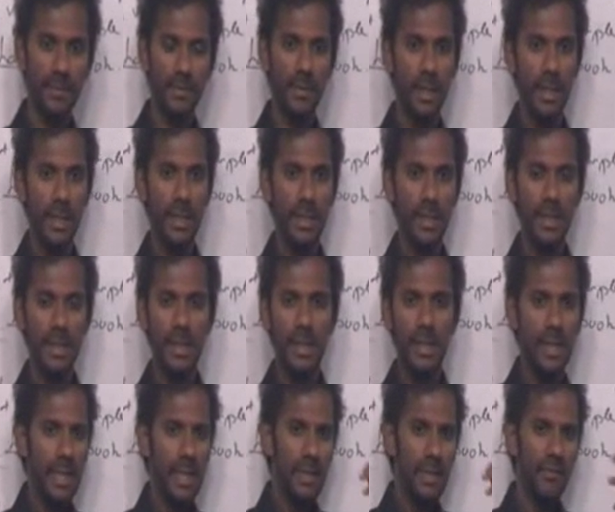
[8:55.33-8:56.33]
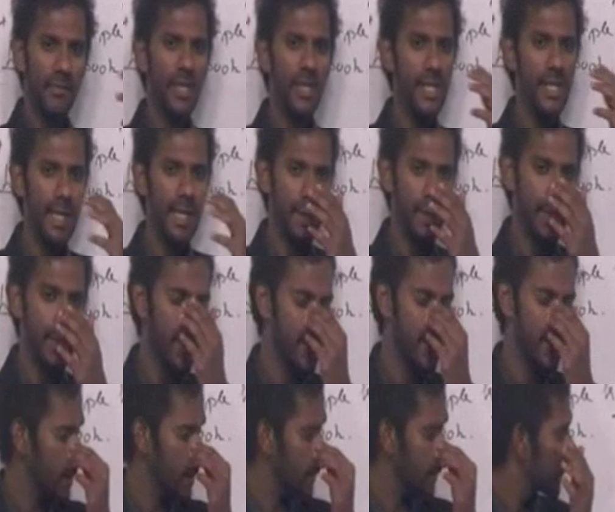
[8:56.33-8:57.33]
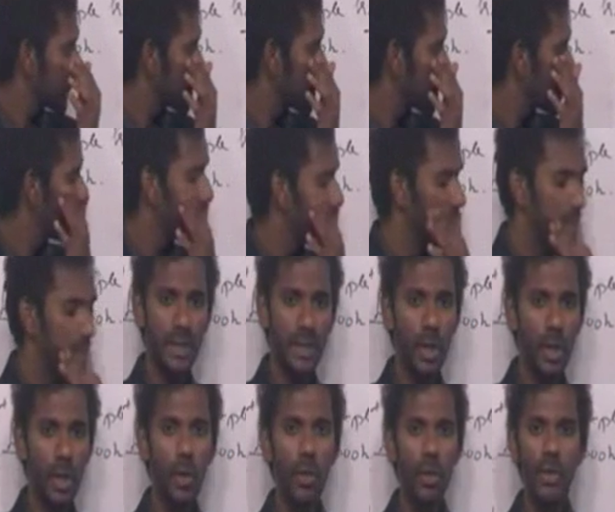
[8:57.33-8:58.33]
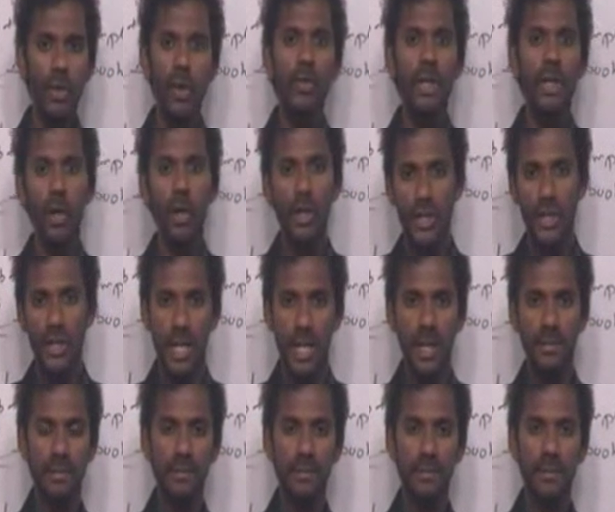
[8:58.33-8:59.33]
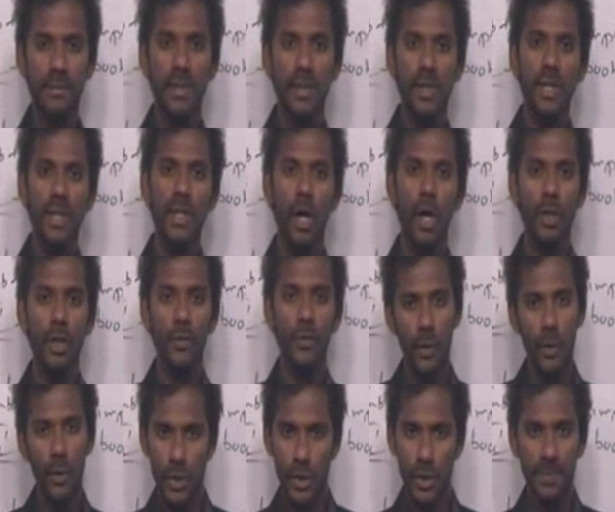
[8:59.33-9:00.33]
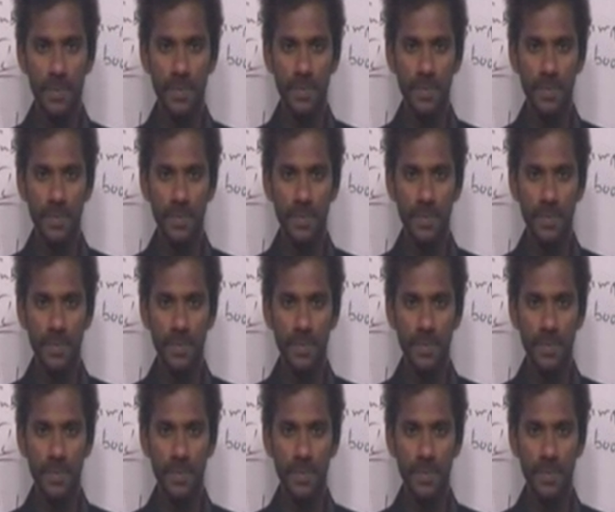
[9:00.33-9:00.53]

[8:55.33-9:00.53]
Right? Which tense? No will or shall. So not future.